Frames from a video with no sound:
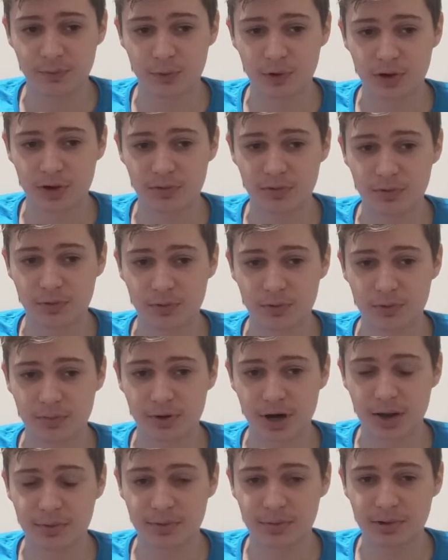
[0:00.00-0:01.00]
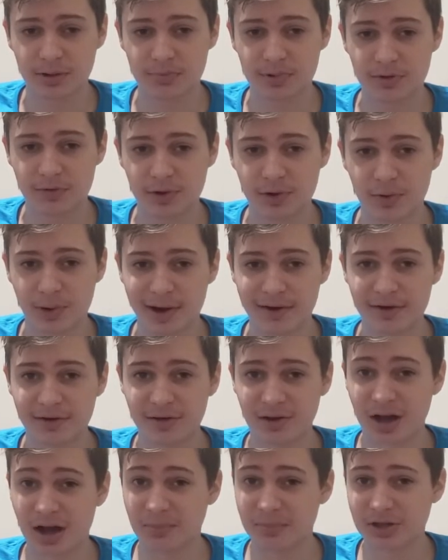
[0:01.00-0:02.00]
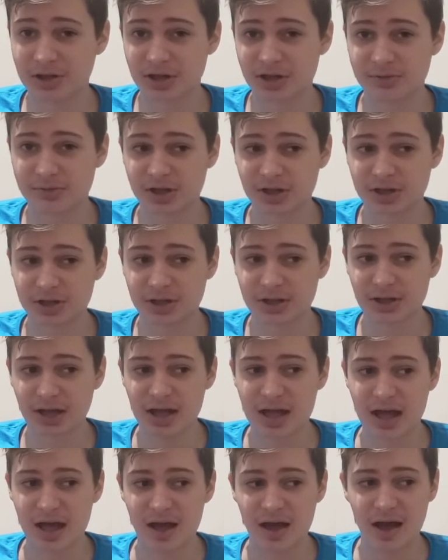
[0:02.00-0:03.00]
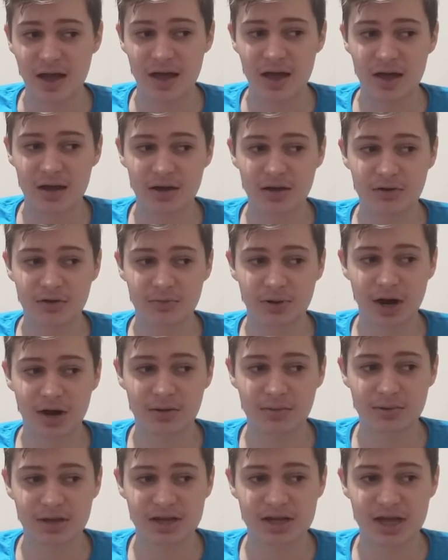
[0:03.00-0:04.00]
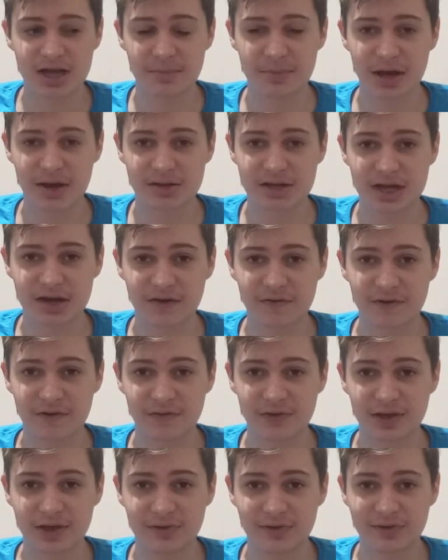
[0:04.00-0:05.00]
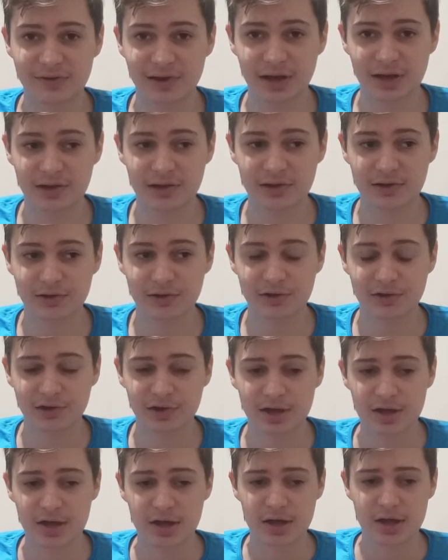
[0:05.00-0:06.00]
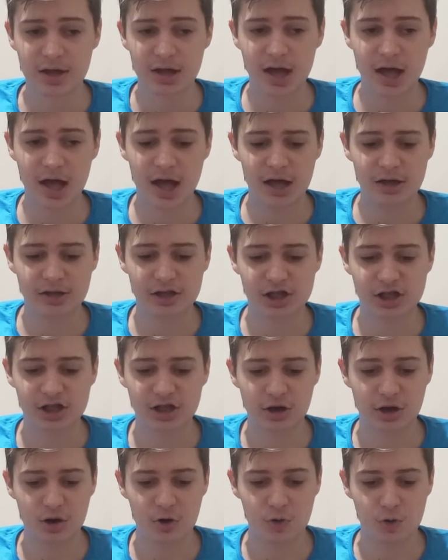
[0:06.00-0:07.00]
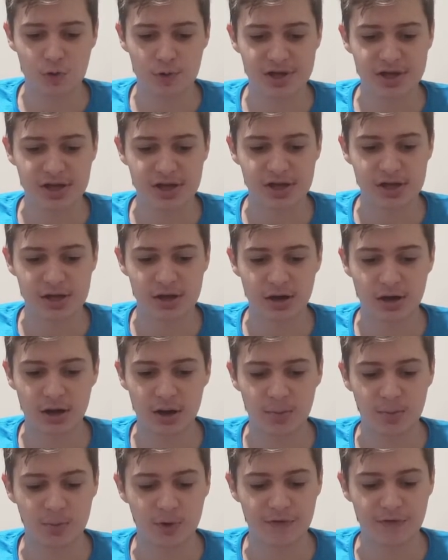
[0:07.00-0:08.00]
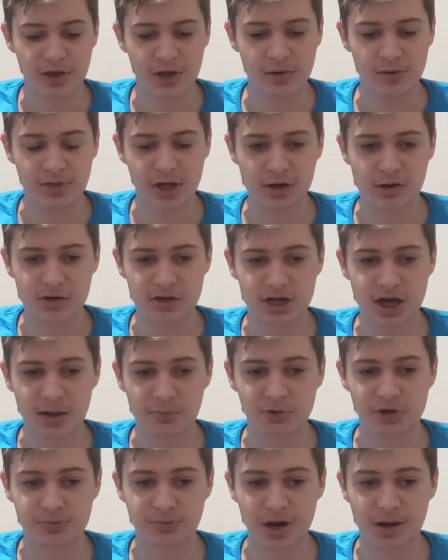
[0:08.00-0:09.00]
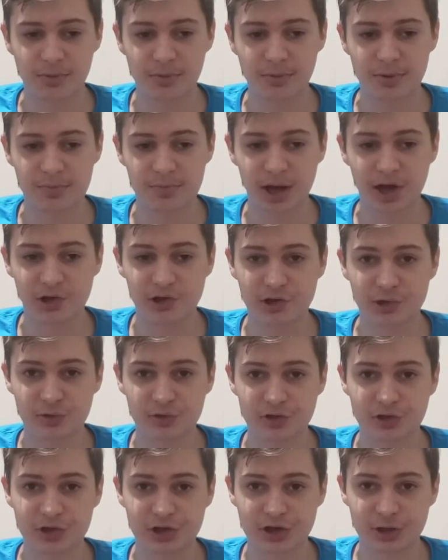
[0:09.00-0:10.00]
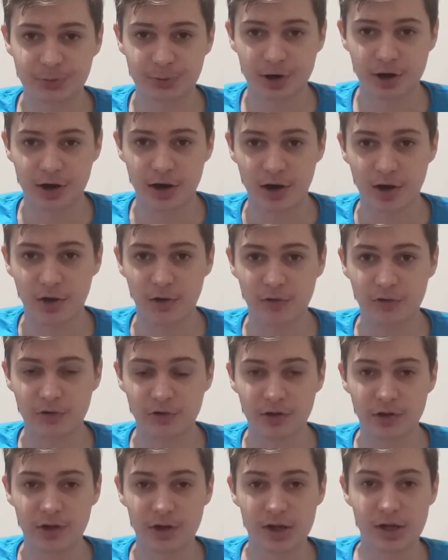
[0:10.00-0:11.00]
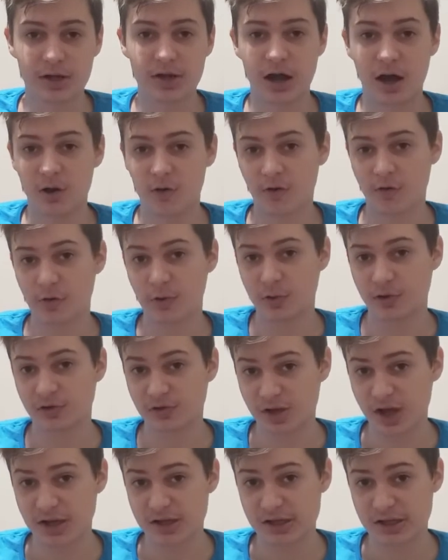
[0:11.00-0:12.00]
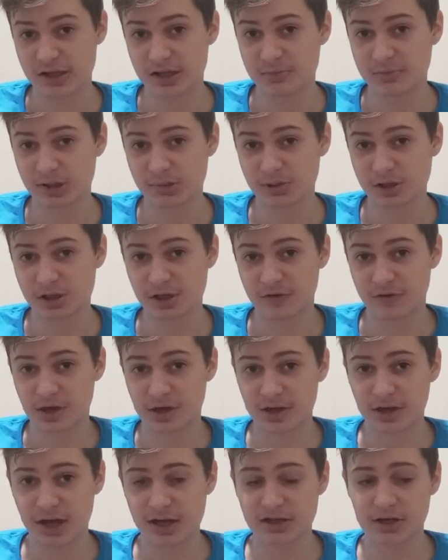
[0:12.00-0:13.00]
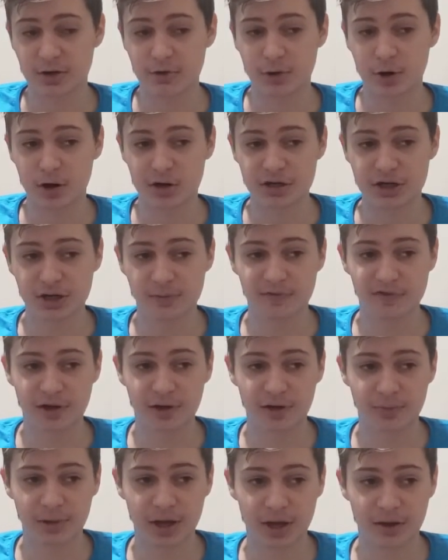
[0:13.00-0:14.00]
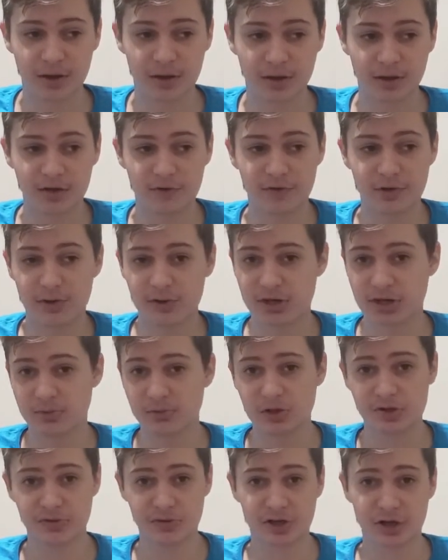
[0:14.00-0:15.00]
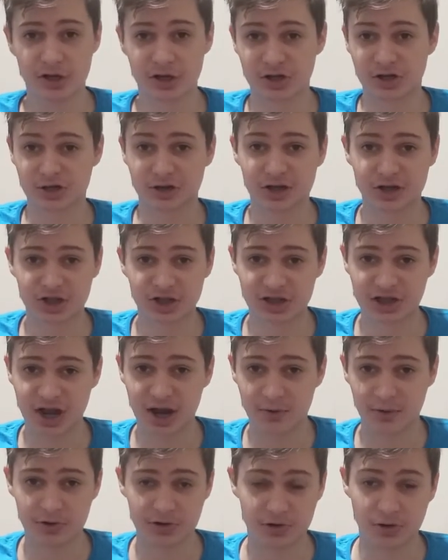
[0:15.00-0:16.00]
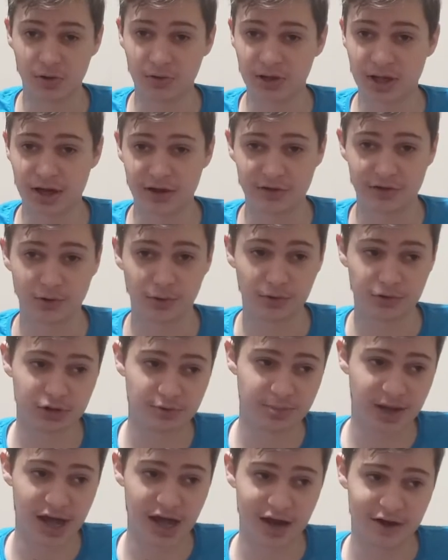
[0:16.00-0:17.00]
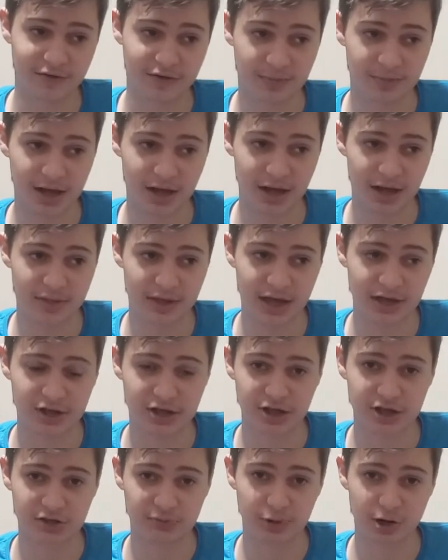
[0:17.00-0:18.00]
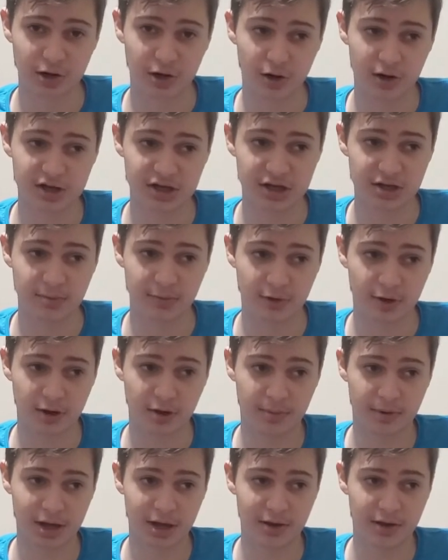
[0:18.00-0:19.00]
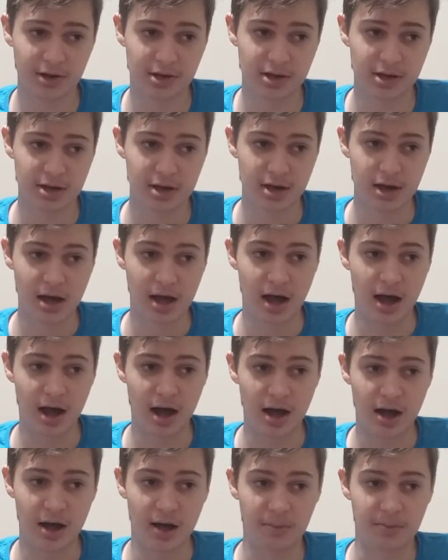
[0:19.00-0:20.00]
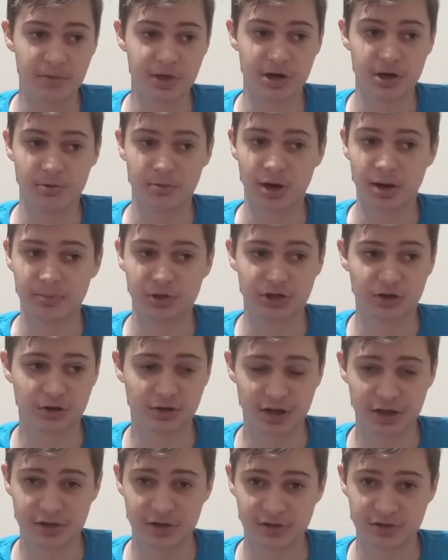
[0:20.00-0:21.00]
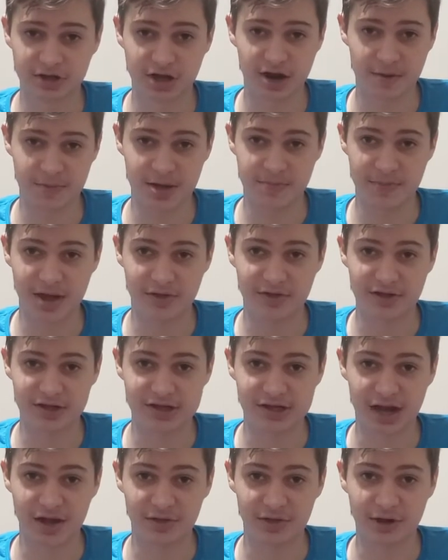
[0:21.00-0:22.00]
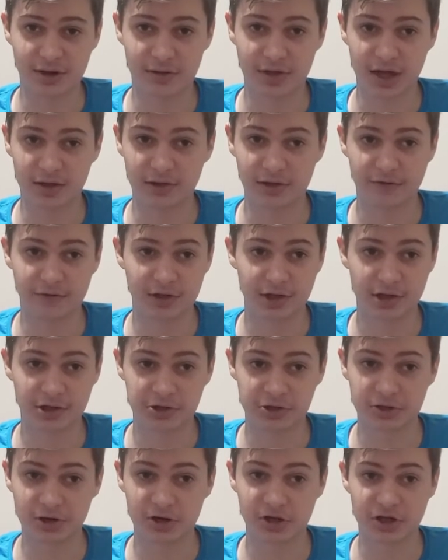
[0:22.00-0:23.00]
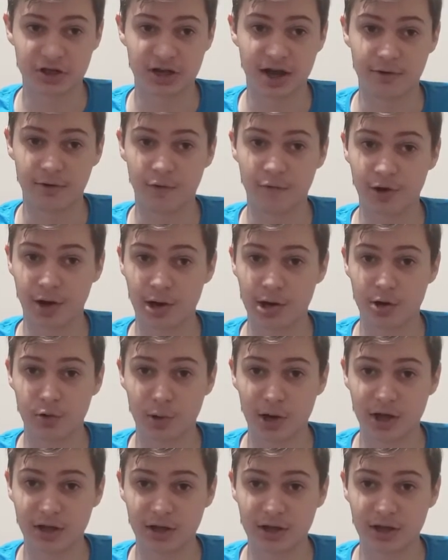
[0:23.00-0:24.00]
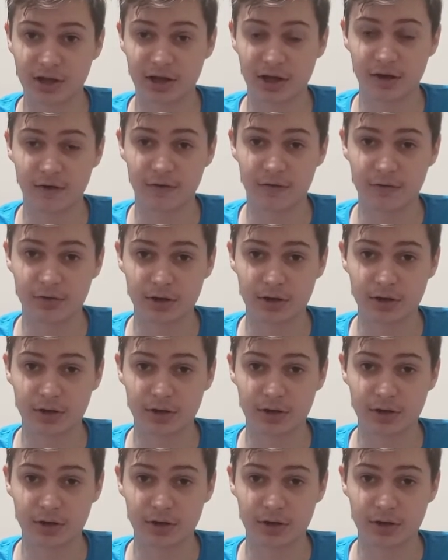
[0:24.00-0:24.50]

what would probably be required to accomplish this mission, and it would probably take about 10 to 15 seconds. And so we figured that our time was probably best used somewhere else. Now, of course, that's team specific. That's how our team felt about it. If your team's doing the construction tower, don't let us hold you back from that. That's just what our team thought about it. I'm sure that there's going to be methods out there that lift the construction tower very quickly and,